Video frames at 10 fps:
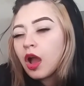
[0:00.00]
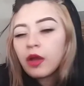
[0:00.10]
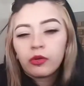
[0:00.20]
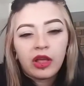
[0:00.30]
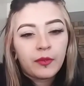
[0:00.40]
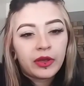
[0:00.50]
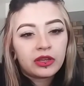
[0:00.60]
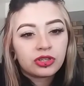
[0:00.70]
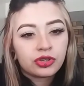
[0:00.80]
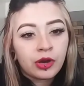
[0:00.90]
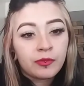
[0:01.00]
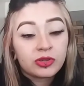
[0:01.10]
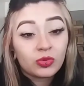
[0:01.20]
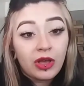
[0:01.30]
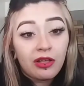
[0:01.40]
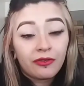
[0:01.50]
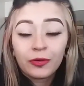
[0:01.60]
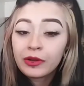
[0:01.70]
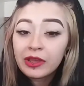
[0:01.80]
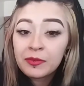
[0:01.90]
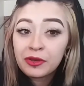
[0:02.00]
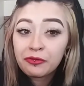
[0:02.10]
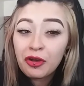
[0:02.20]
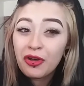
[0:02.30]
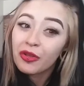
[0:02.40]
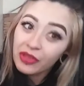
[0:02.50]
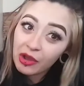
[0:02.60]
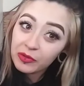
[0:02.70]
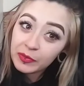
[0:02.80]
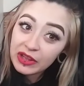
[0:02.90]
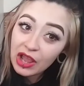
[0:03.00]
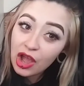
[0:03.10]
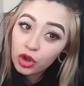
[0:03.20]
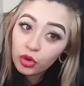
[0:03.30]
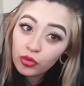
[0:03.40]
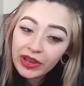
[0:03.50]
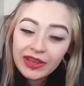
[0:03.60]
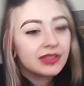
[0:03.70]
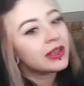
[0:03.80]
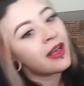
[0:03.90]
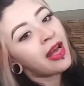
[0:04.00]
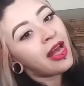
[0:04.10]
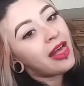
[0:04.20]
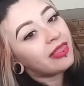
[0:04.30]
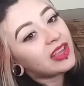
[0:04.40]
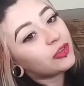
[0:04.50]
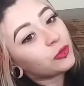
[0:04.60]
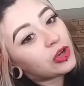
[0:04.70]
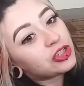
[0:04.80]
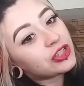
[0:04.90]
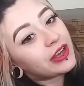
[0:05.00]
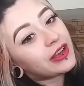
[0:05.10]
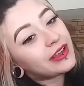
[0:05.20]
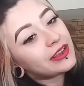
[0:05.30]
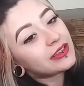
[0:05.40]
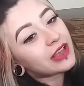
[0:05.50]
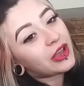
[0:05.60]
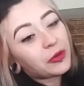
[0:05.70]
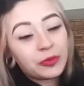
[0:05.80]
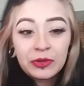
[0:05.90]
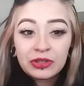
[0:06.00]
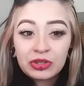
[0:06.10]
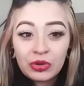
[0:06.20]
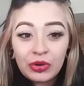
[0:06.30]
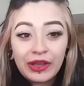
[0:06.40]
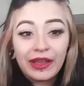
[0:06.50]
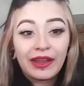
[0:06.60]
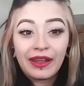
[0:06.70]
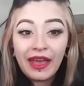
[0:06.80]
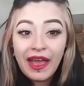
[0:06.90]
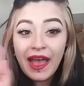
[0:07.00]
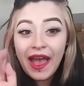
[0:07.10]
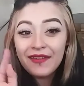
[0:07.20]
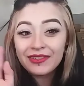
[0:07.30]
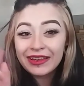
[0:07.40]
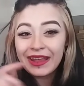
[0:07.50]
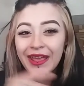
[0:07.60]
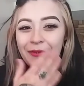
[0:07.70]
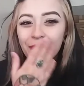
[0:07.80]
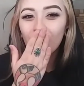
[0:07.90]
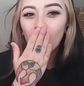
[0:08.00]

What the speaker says: I will have my Instagram as well. If you want to give me a follow, that would be great. Thanks for watching, guys. I hope you enjoyed. Have a good day.